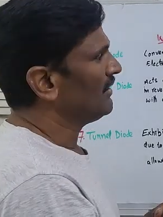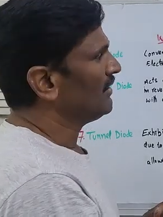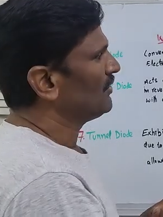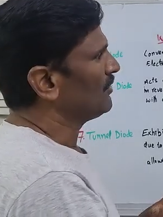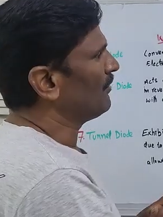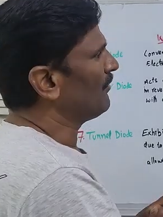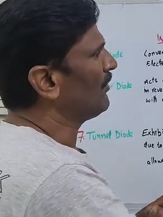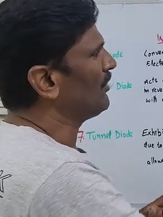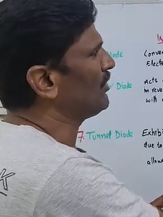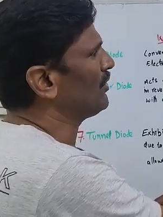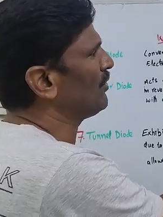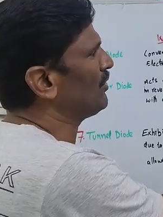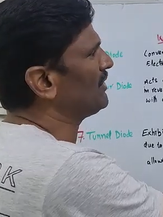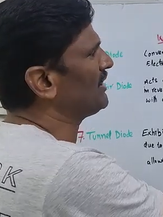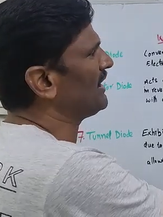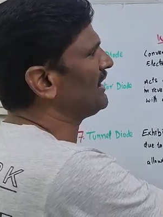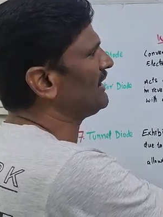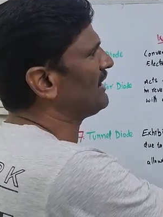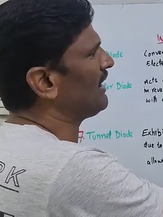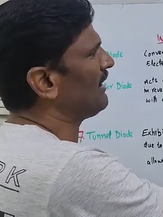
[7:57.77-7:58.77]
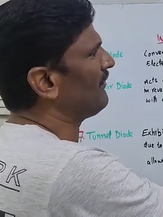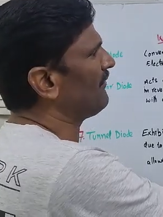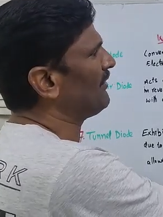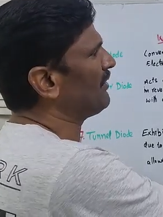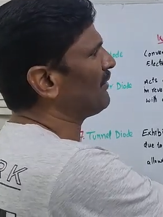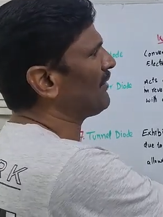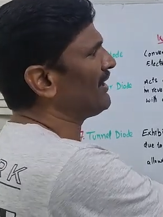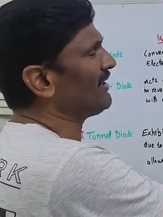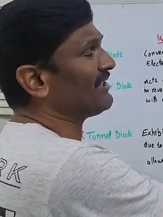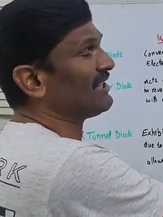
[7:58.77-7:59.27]
So we use in the
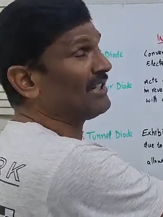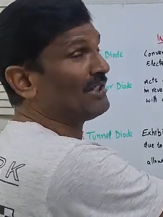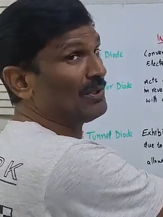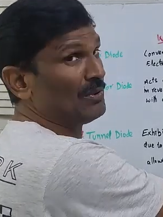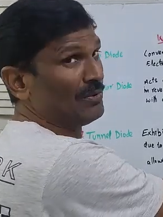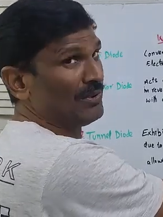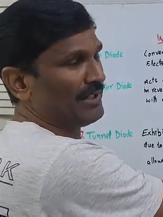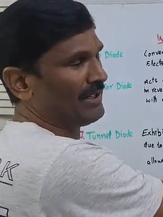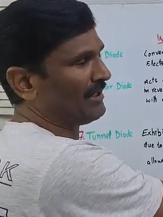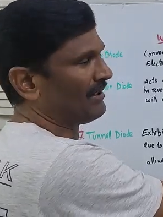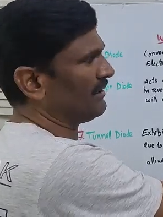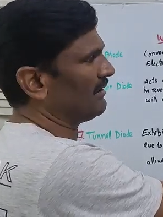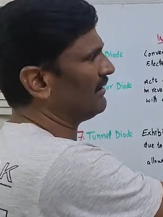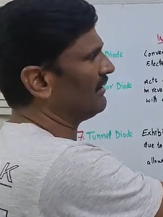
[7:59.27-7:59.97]
frequency tuning.